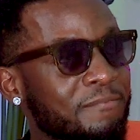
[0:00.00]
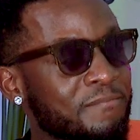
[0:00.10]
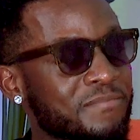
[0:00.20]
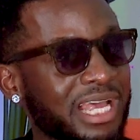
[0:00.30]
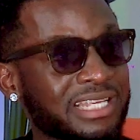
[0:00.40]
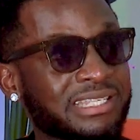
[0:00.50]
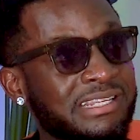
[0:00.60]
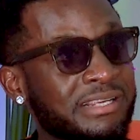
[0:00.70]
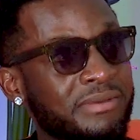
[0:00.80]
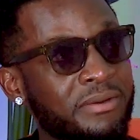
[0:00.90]
I sent
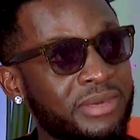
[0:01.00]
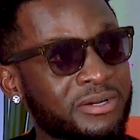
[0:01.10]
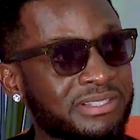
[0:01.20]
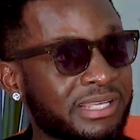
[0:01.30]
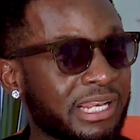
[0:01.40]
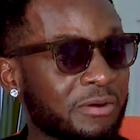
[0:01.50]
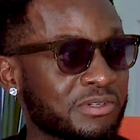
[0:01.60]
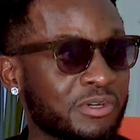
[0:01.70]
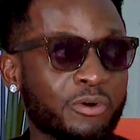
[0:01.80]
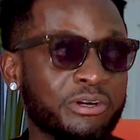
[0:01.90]
an email saying I was
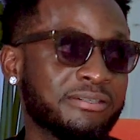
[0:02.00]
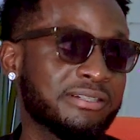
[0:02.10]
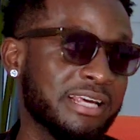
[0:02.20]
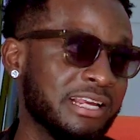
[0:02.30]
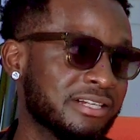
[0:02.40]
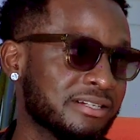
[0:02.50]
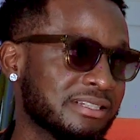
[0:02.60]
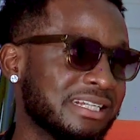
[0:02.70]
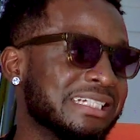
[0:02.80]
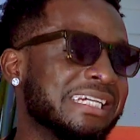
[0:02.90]
not going to attend because
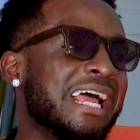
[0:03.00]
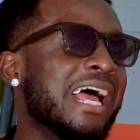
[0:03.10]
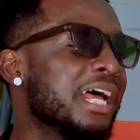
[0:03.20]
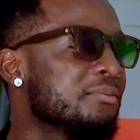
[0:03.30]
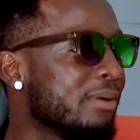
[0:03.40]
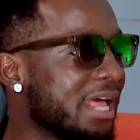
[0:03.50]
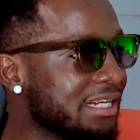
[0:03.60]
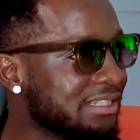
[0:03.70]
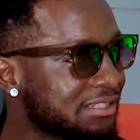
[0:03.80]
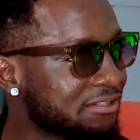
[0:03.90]
I had plans.